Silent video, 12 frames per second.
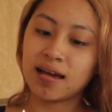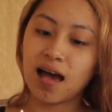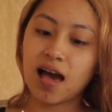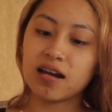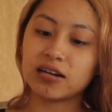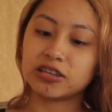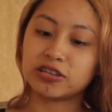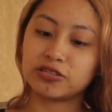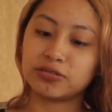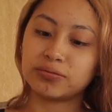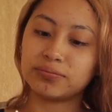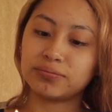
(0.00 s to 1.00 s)
I don't
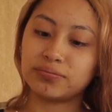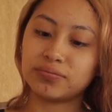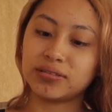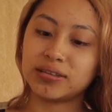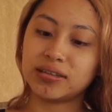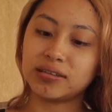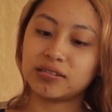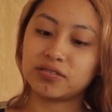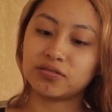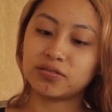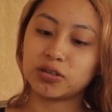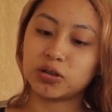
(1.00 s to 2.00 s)
know. The day's
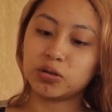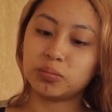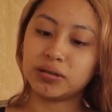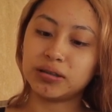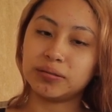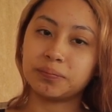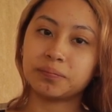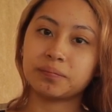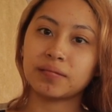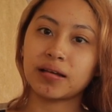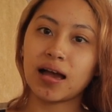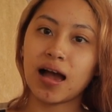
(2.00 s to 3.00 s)
gloomy.
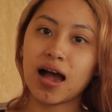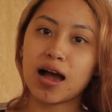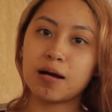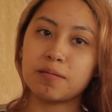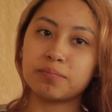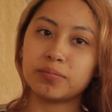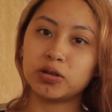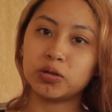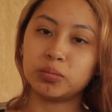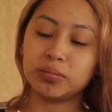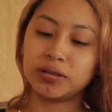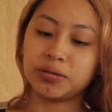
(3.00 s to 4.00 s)
I'm
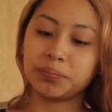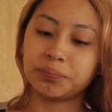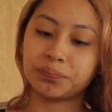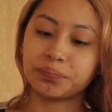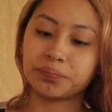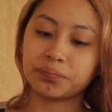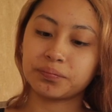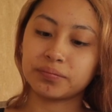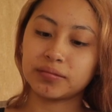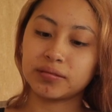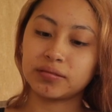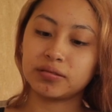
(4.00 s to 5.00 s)
gloomy.
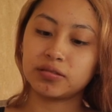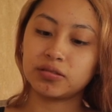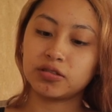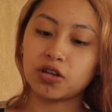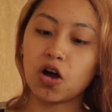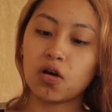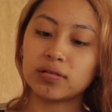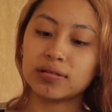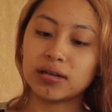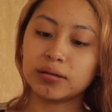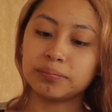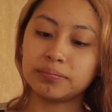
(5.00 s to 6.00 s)
Not all the
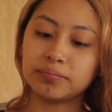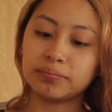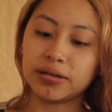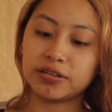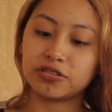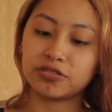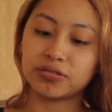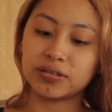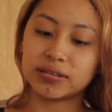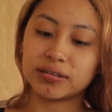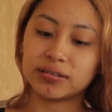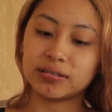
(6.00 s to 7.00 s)
time, but I just feel like